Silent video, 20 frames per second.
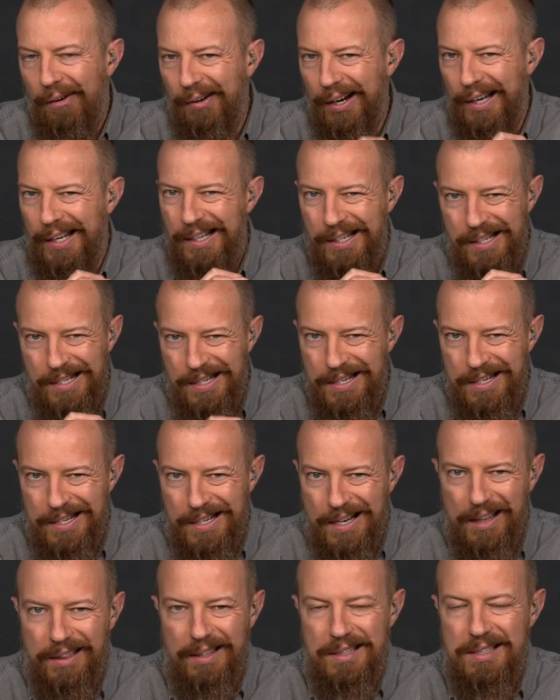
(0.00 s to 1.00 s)
right?
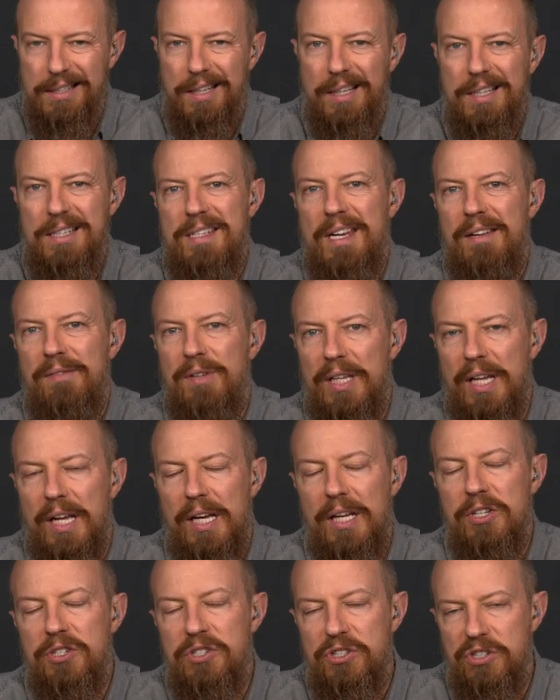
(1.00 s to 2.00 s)
Nothing's going to save you
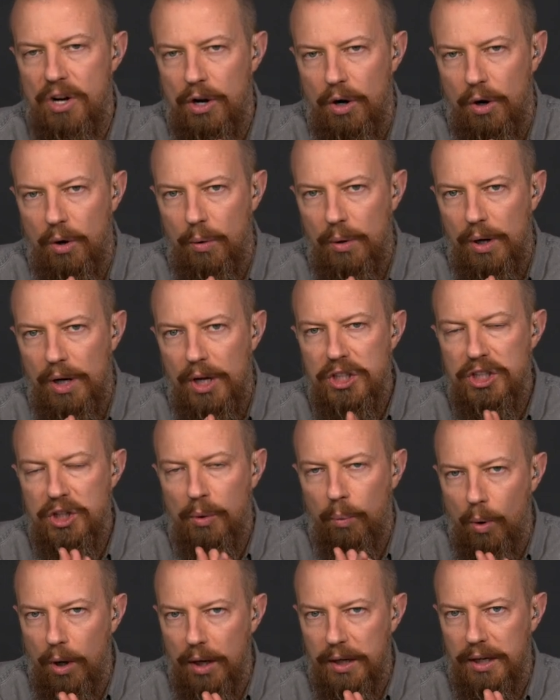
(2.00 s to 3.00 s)
then. So you
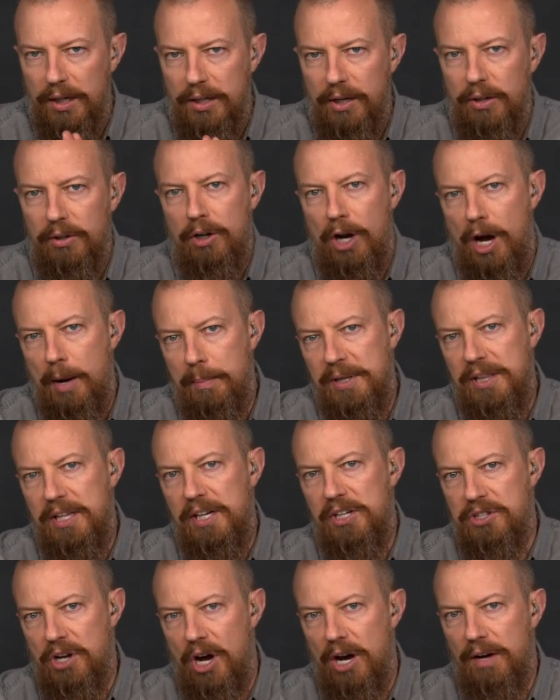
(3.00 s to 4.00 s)
want another copy that
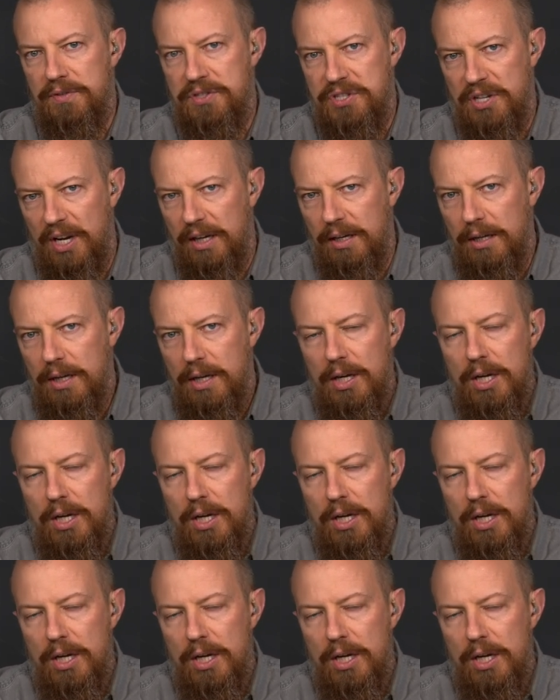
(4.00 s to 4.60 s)
is offsite.